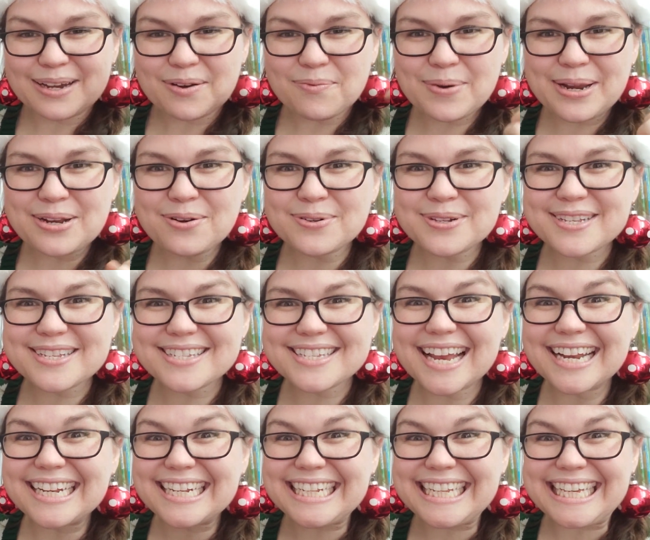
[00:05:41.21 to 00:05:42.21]
We don't
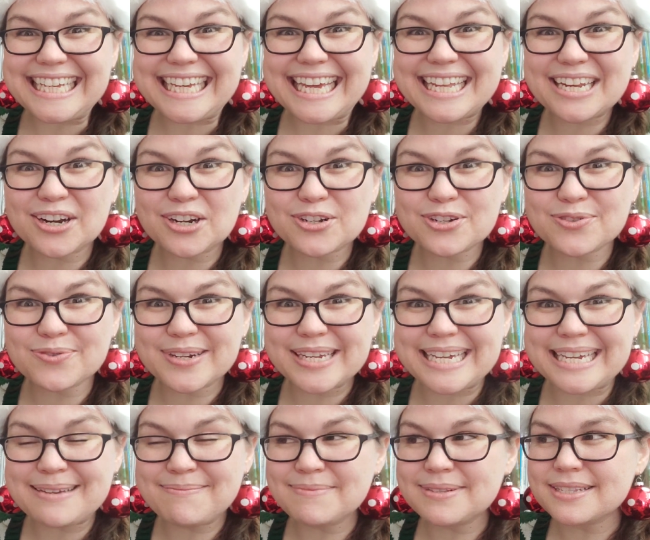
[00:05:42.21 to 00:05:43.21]
suddenly get our
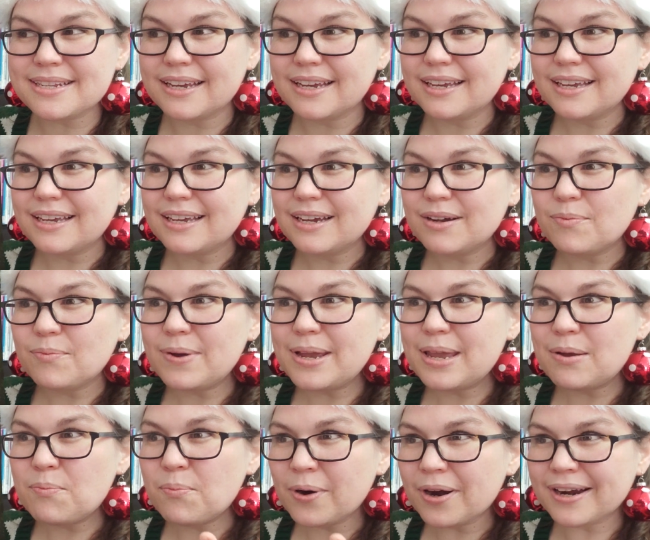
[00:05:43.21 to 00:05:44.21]
dreams.
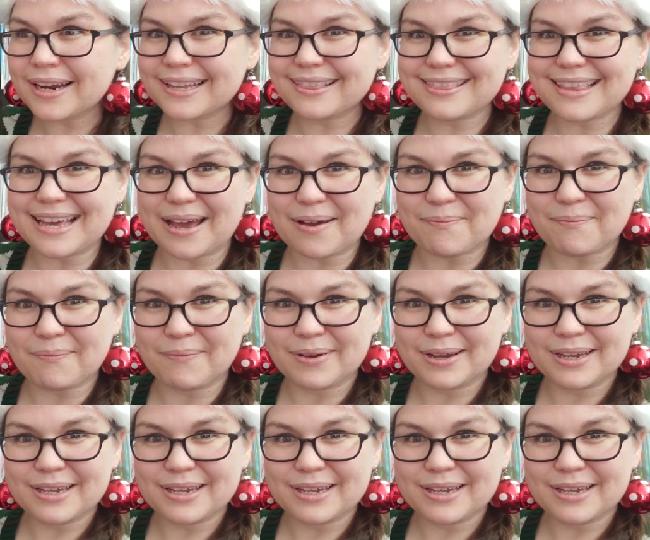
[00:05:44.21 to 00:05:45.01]
We work at them.